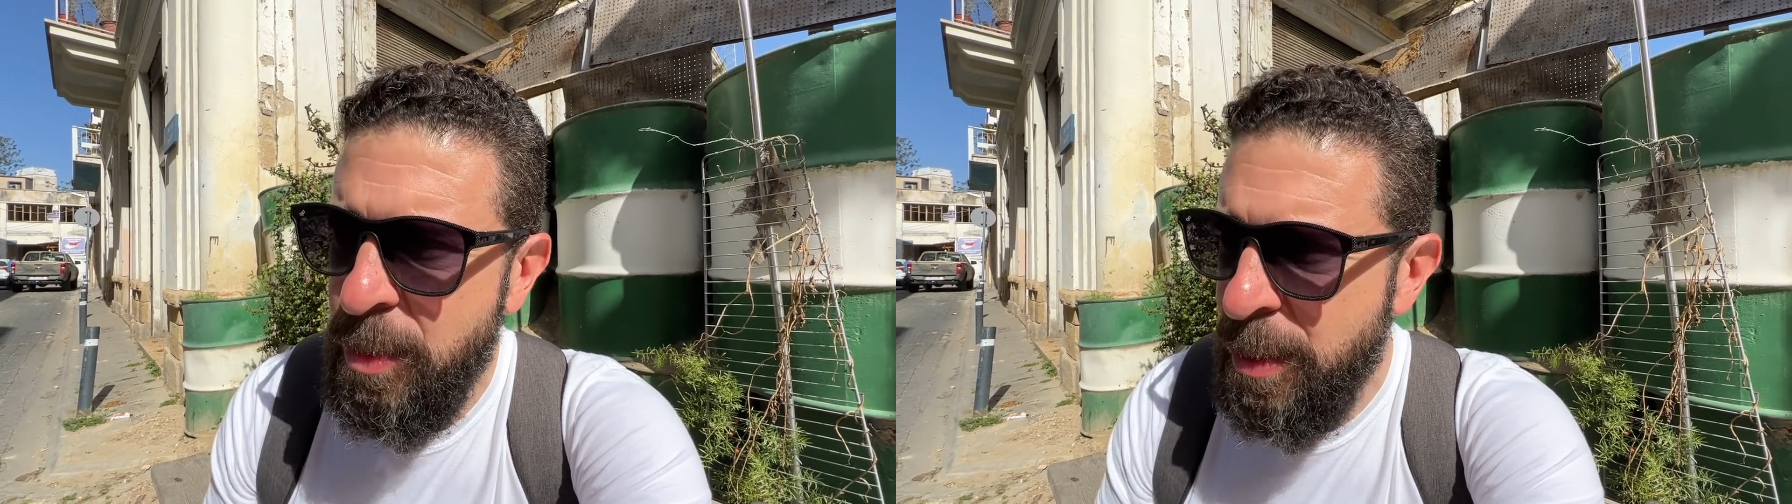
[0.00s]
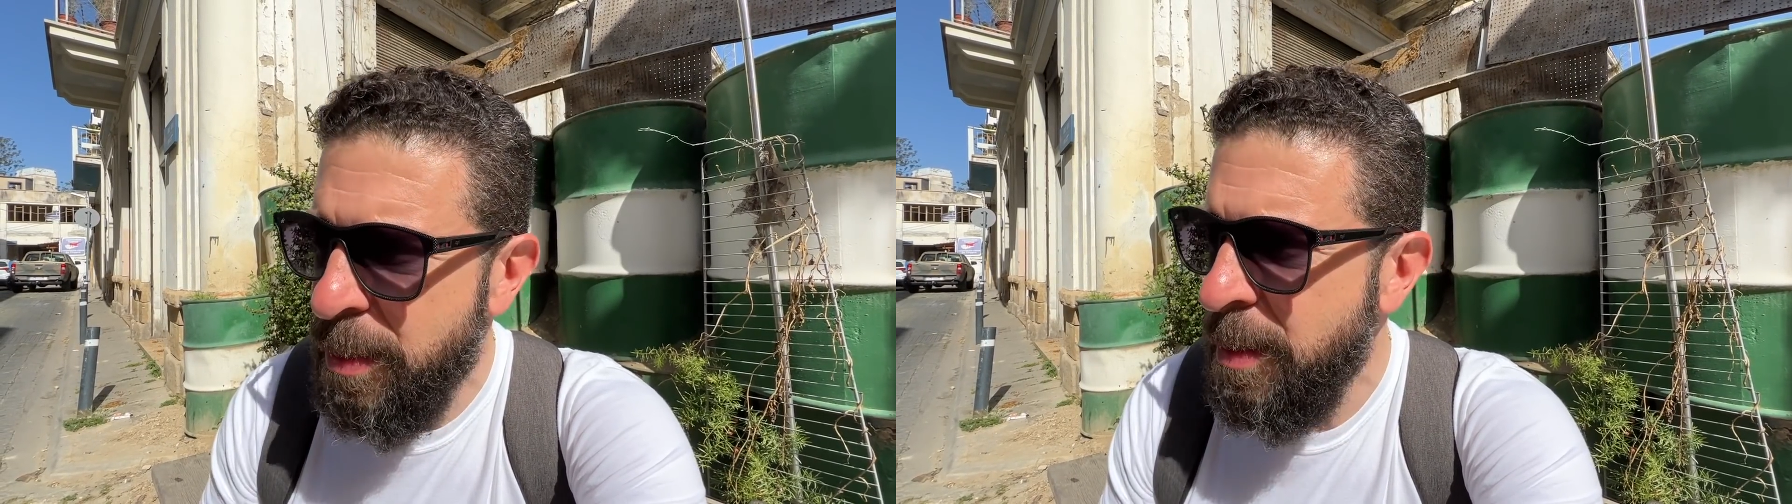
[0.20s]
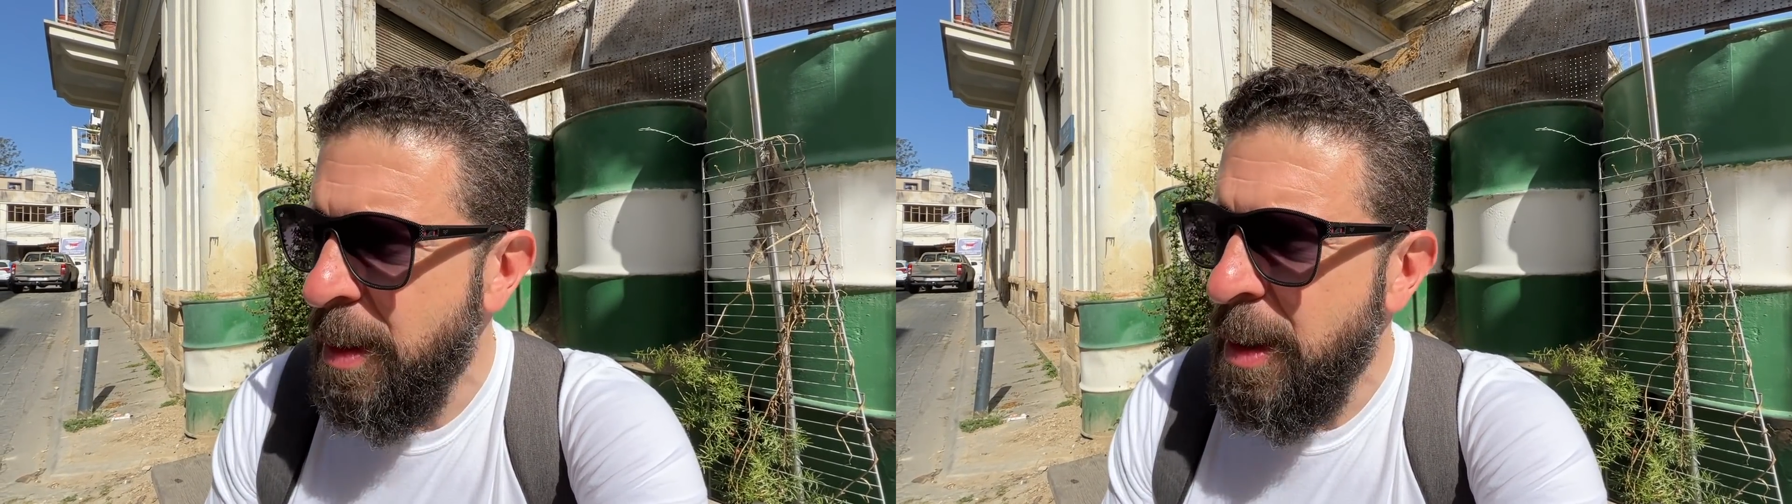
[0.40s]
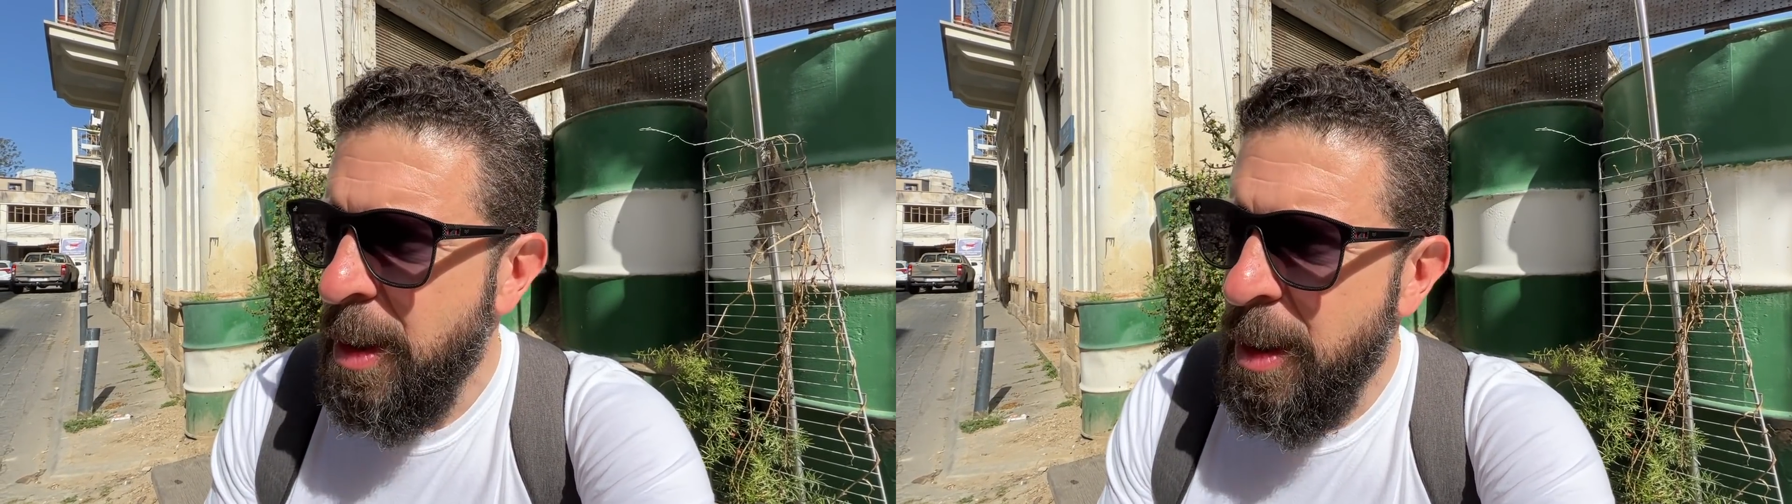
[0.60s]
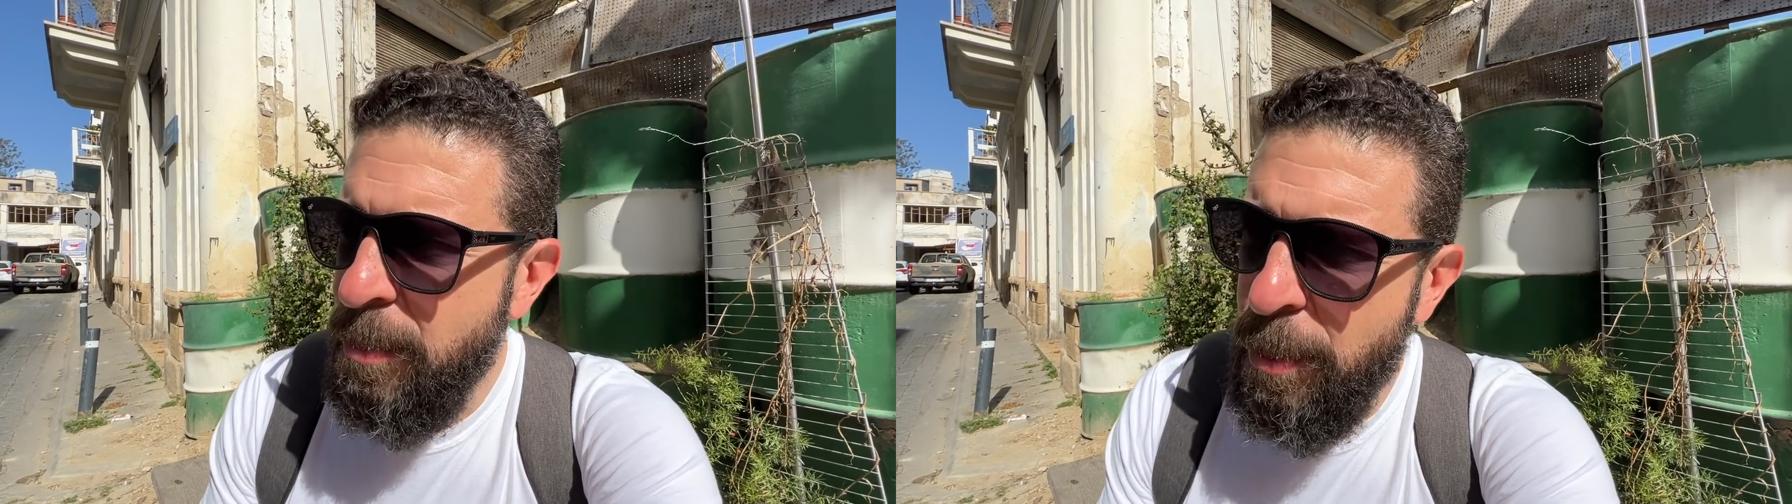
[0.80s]
with
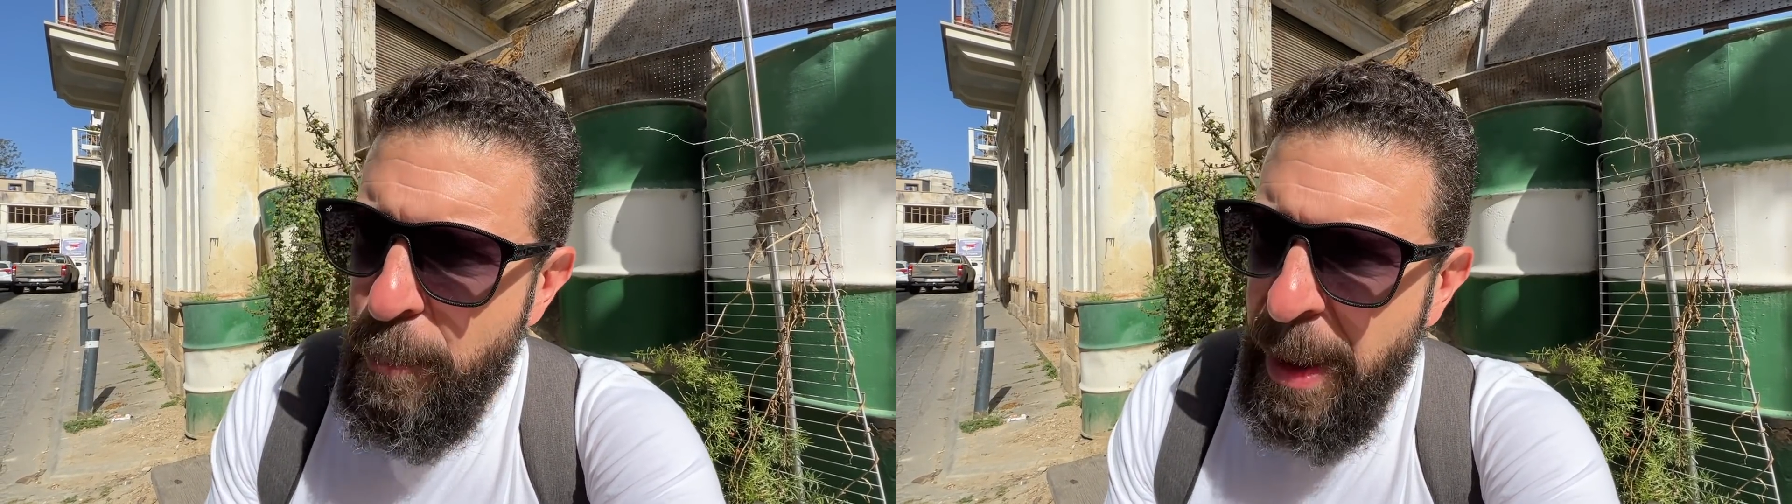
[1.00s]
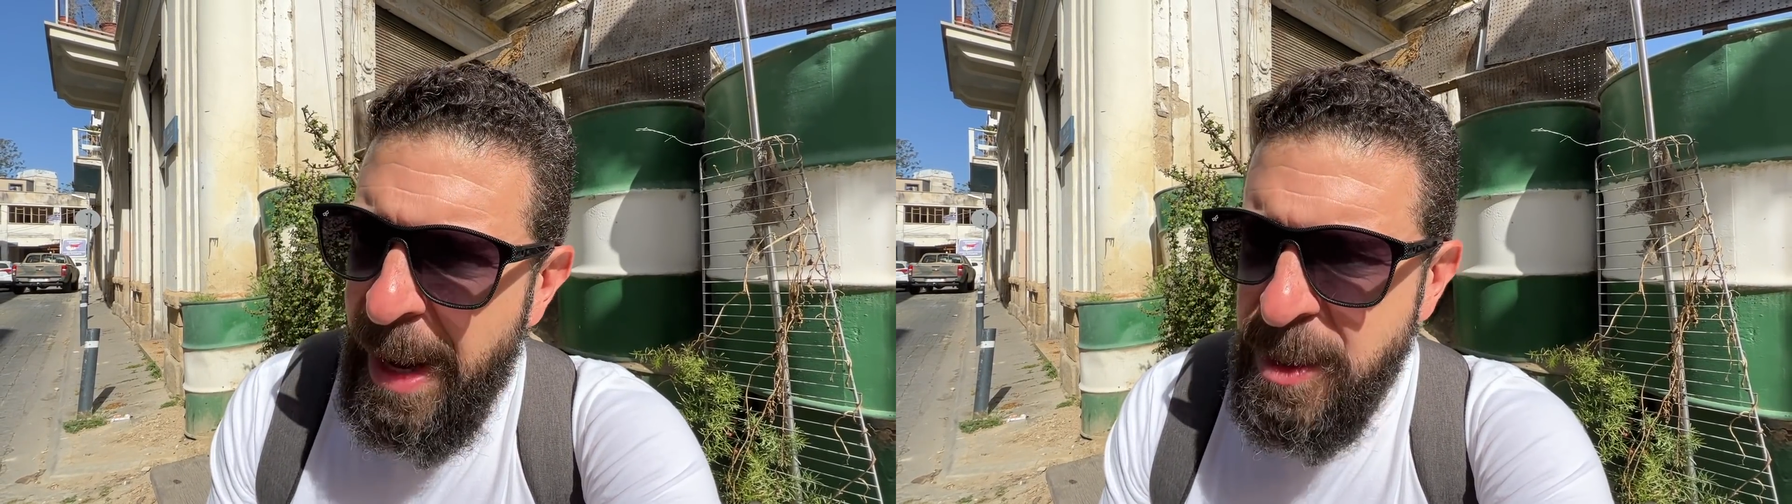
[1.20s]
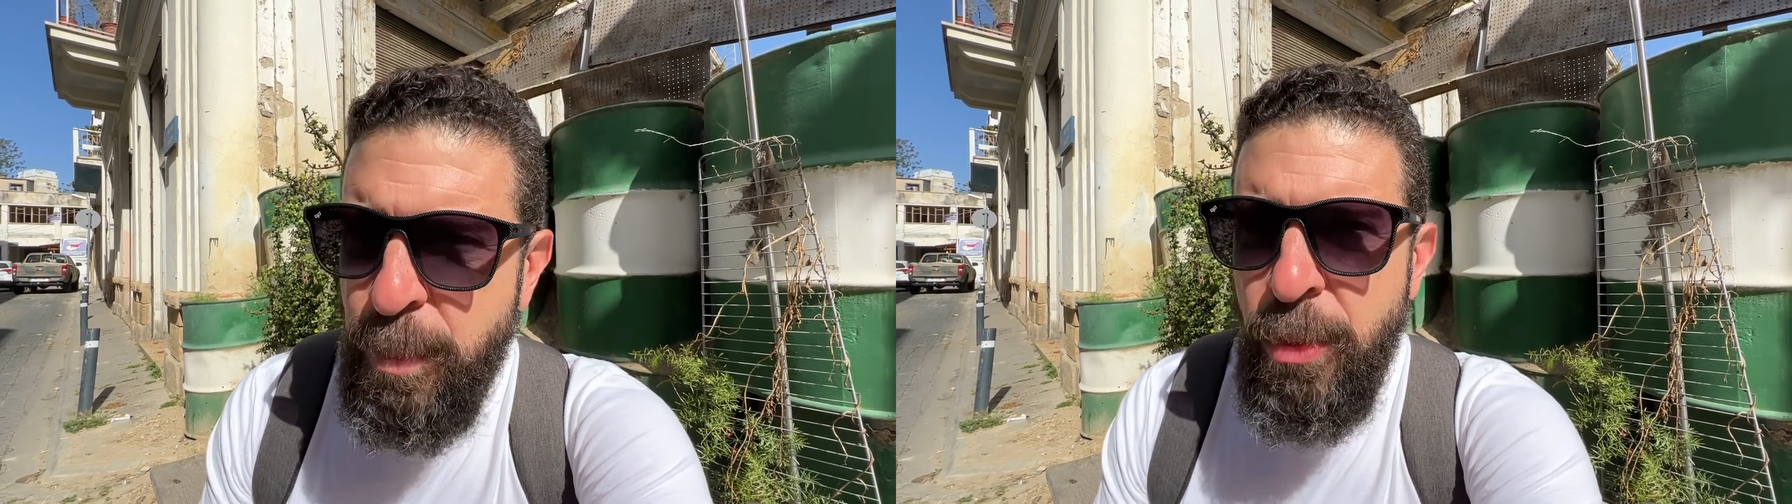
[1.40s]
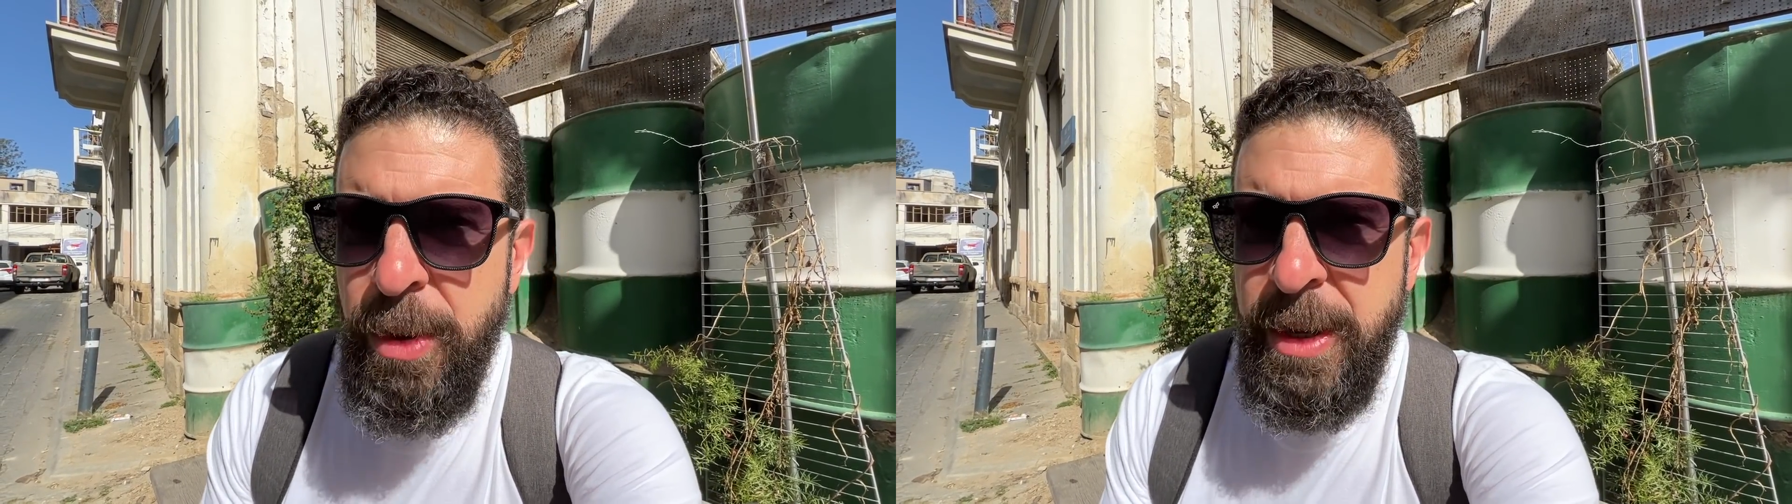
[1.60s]
passport